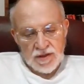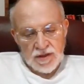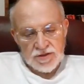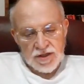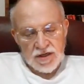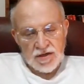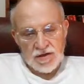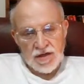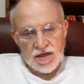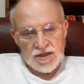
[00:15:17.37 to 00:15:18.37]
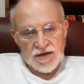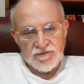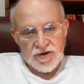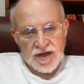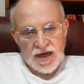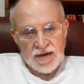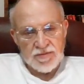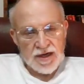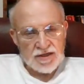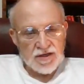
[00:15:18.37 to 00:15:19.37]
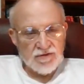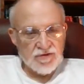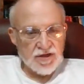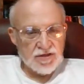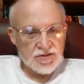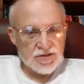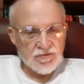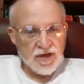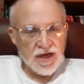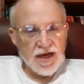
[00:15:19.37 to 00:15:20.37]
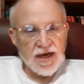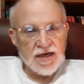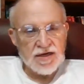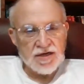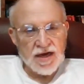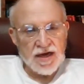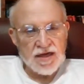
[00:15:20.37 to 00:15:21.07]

attended a lot of different camp activities that we had, and